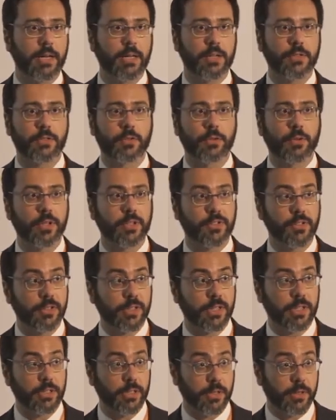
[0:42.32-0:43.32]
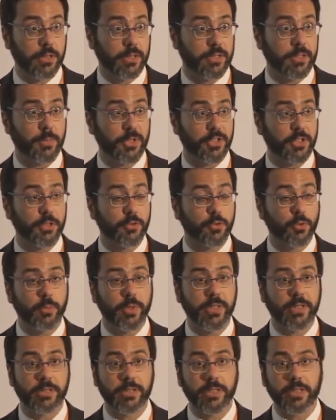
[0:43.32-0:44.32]
So it's integrated is a machine tool
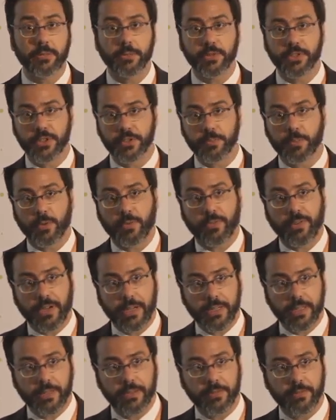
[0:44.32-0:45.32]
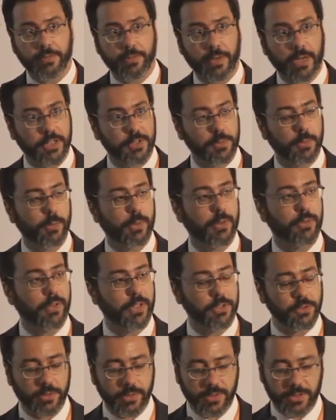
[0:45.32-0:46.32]
builder which is providing flexible
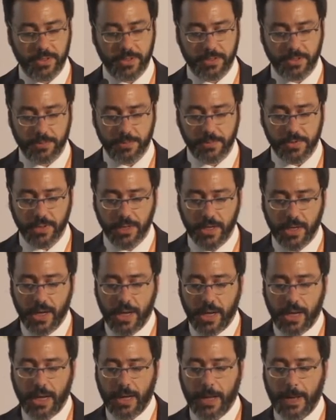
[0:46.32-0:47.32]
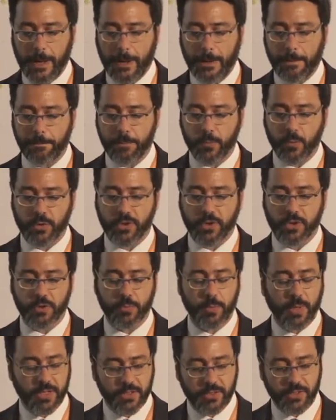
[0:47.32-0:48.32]
manufacturing systems, which is
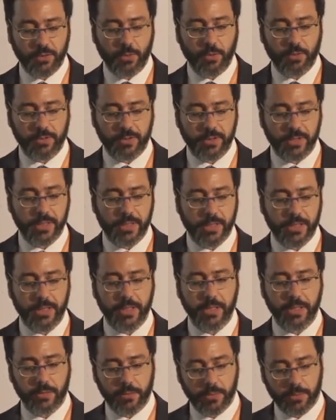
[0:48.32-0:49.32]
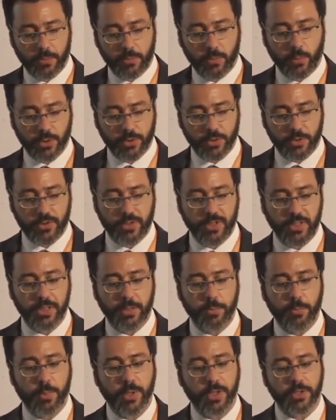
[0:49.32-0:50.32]
based in northern Italy. What you see in
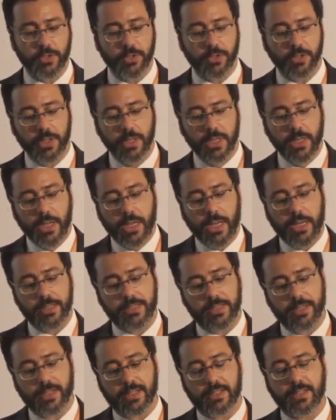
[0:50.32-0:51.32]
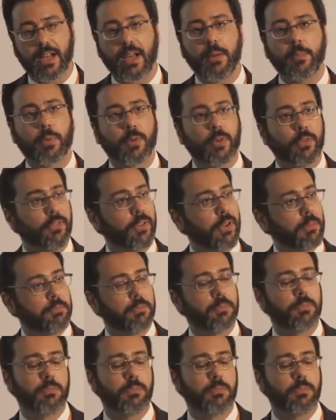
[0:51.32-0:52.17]
the picture is an example of a